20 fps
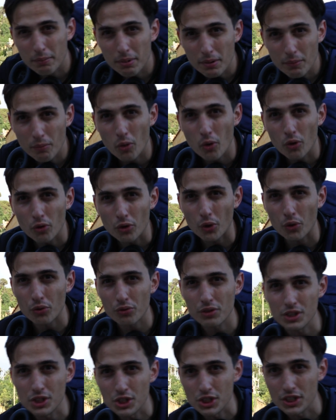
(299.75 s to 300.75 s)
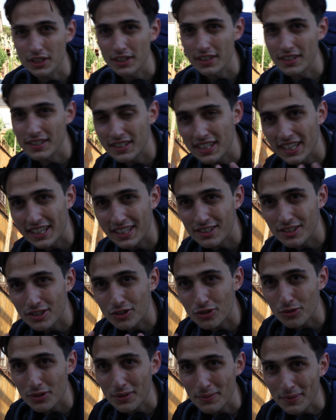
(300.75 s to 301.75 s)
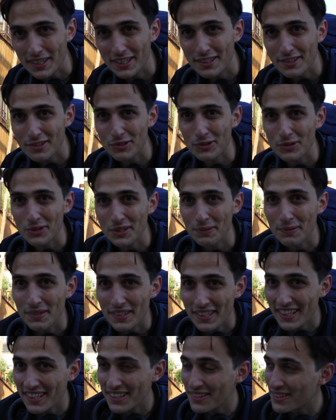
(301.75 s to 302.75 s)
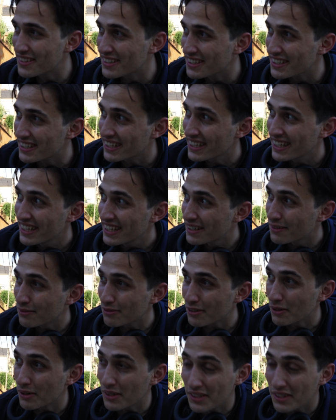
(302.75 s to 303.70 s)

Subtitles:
a bit more orangey is extremely nice to see. Very